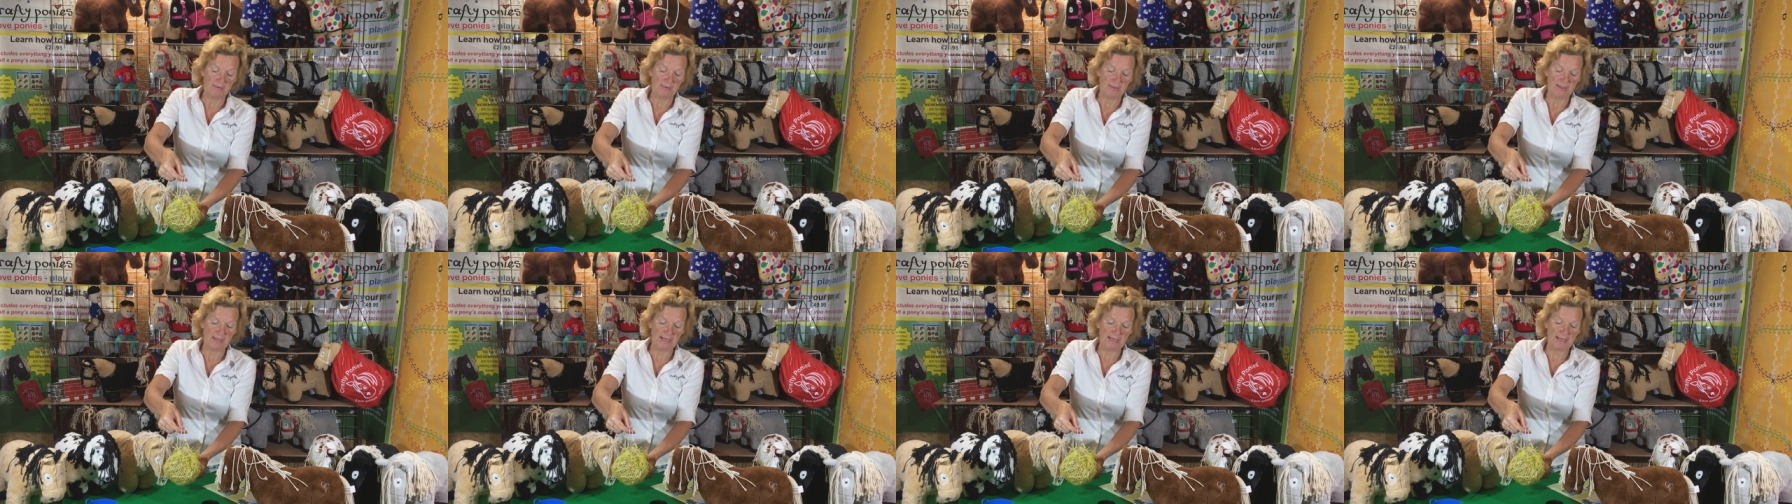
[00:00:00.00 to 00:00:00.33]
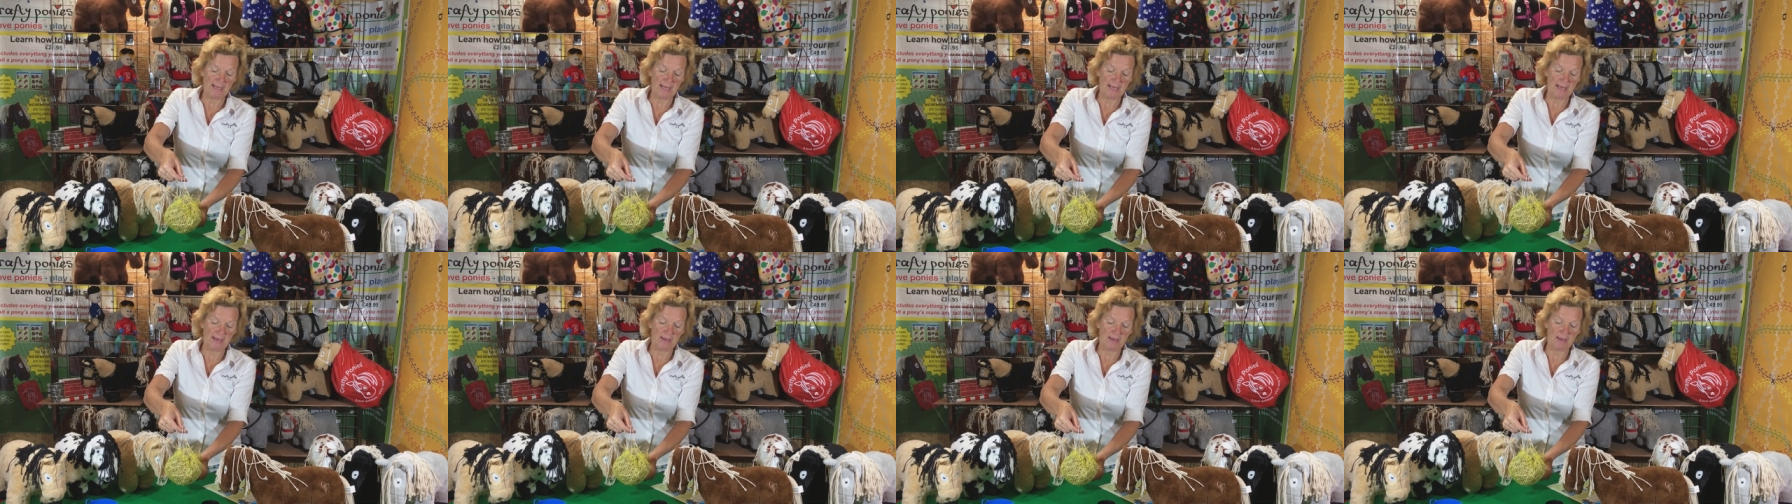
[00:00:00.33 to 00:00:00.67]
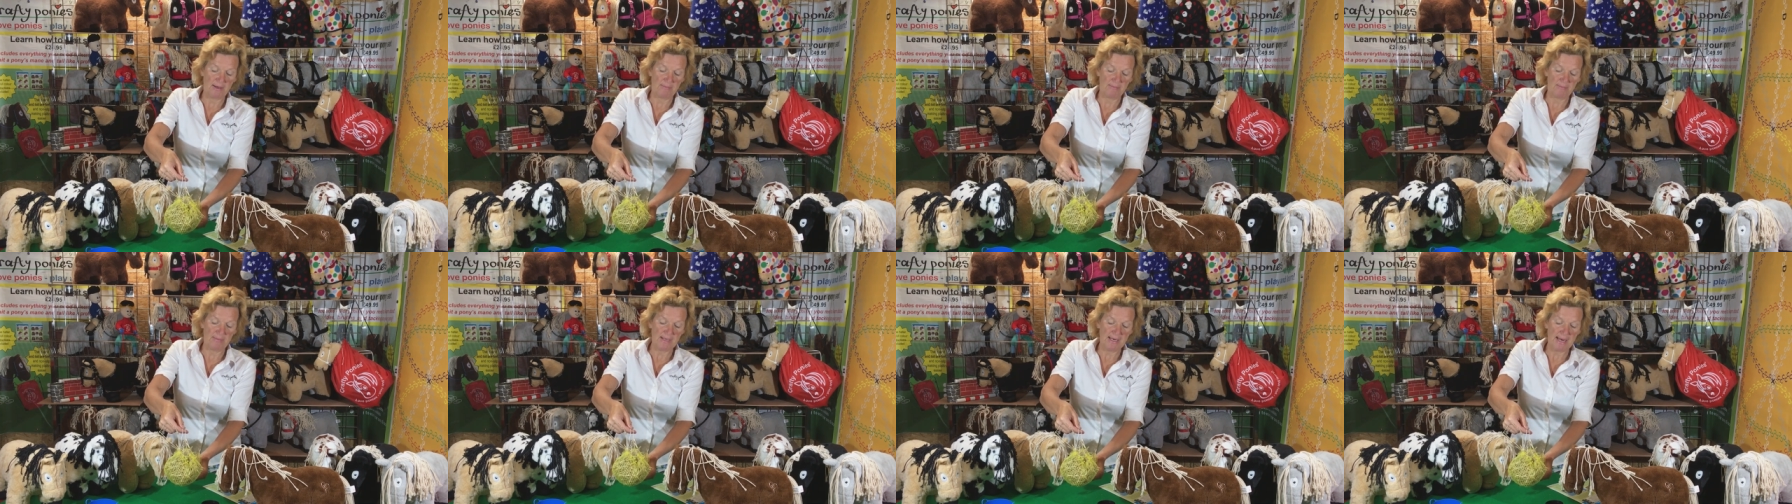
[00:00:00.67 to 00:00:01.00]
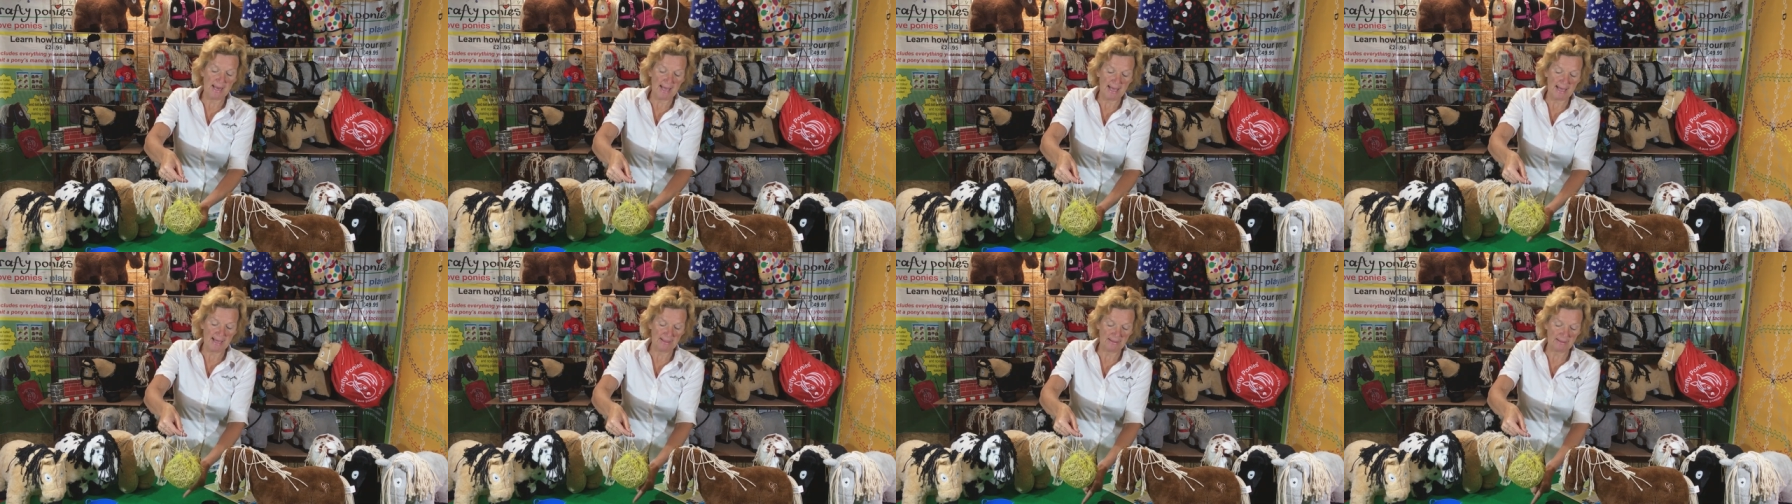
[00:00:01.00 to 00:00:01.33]
the um,
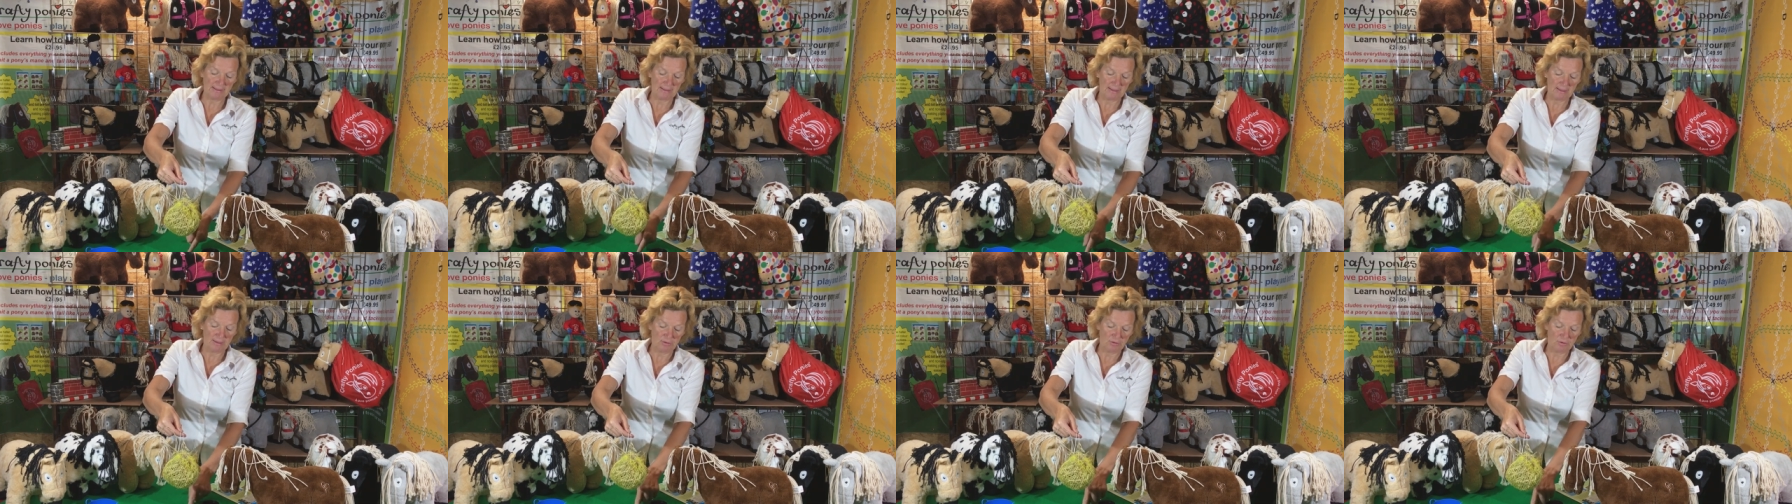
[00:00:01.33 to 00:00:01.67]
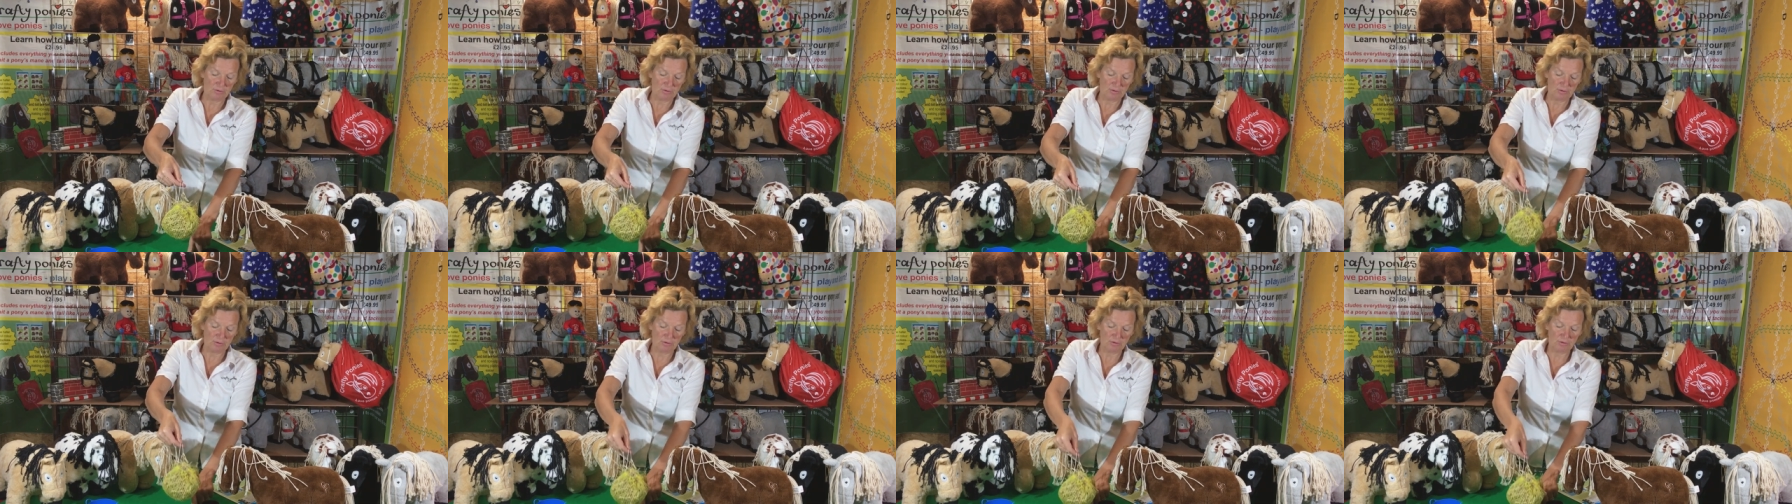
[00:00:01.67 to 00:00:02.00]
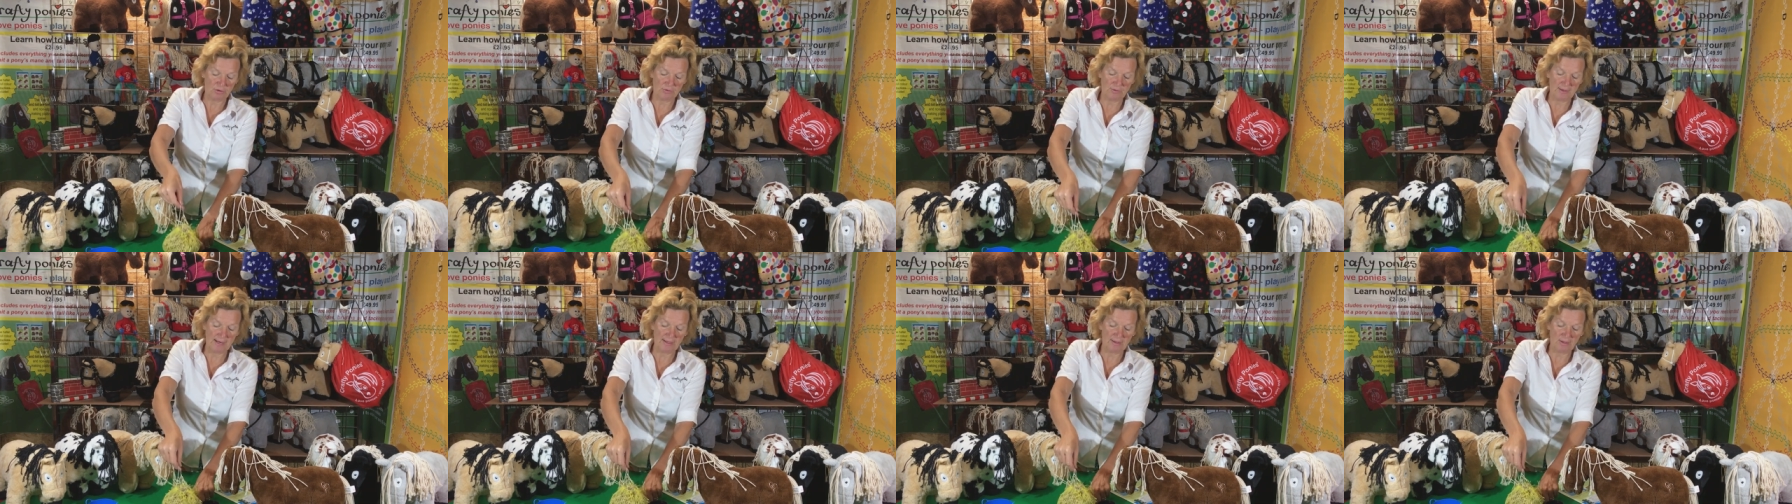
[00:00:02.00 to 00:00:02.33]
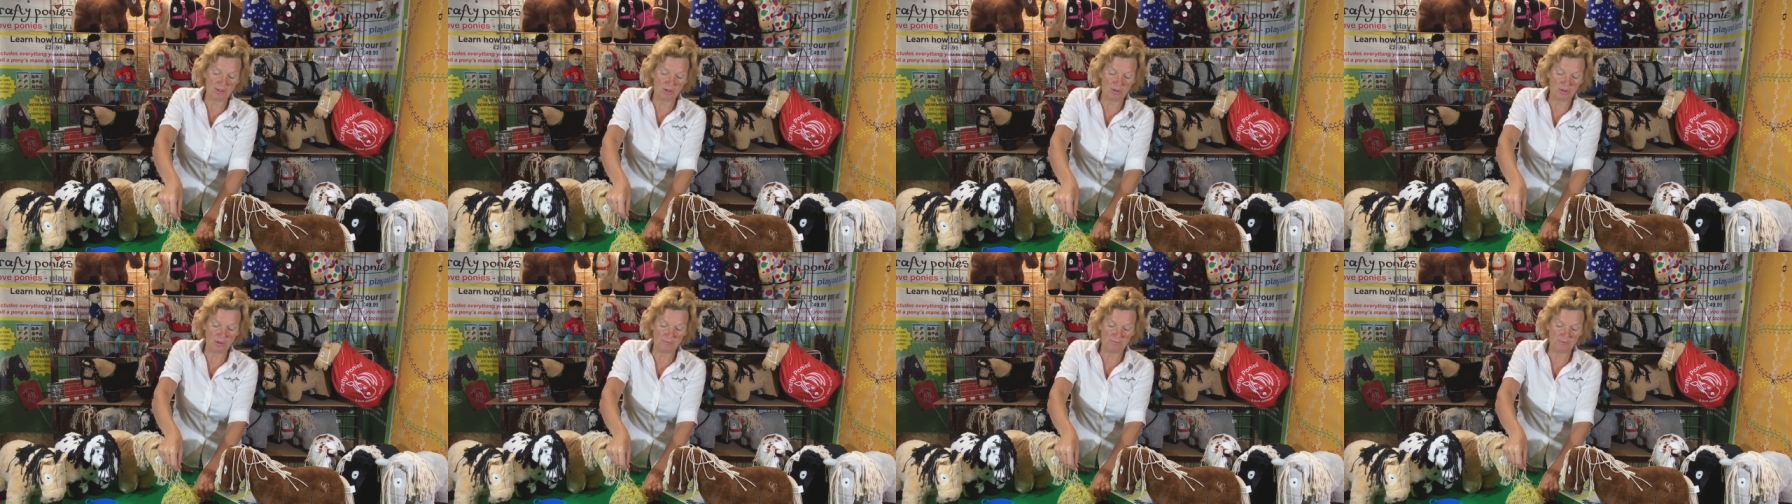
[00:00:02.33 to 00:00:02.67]
net doesn't
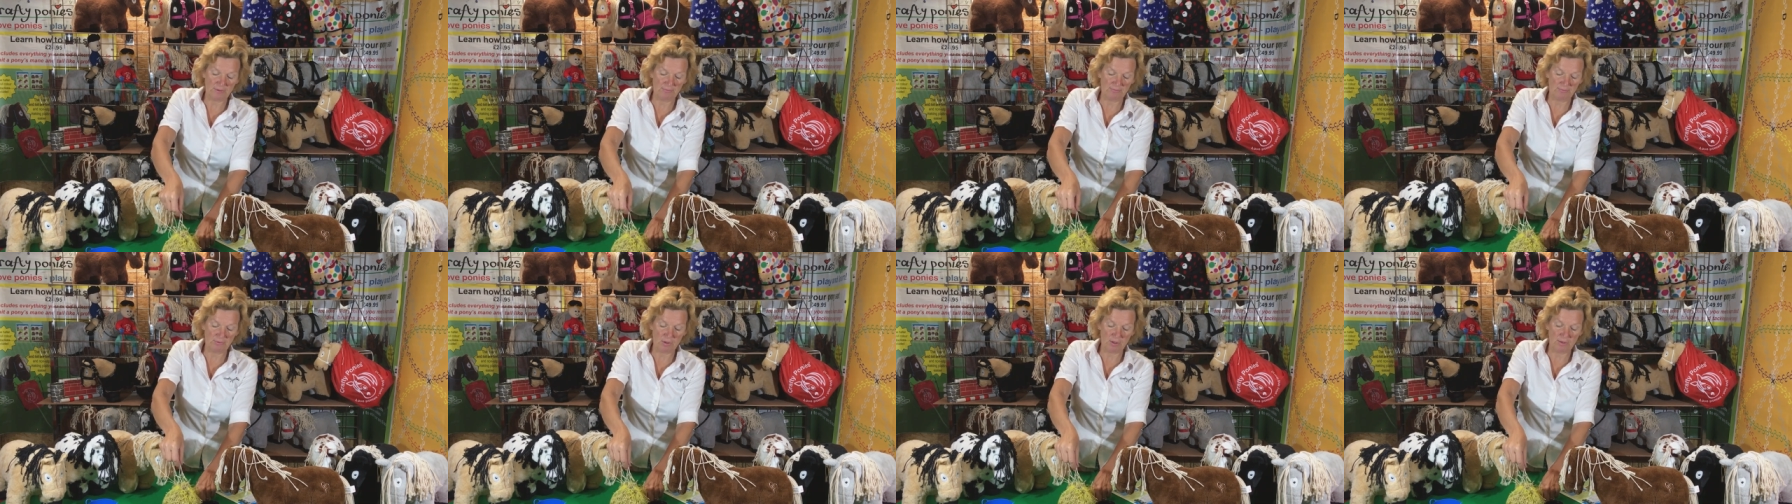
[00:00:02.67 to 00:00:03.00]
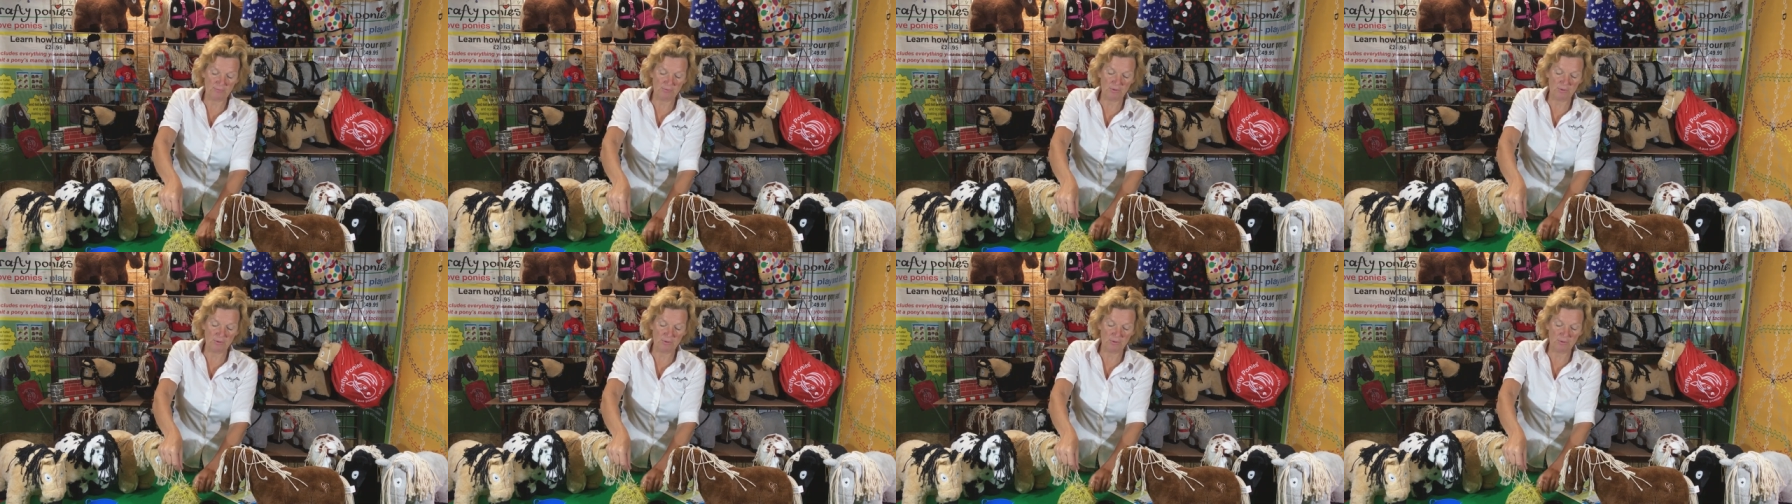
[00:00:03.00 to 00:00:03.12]
trail all over the floor.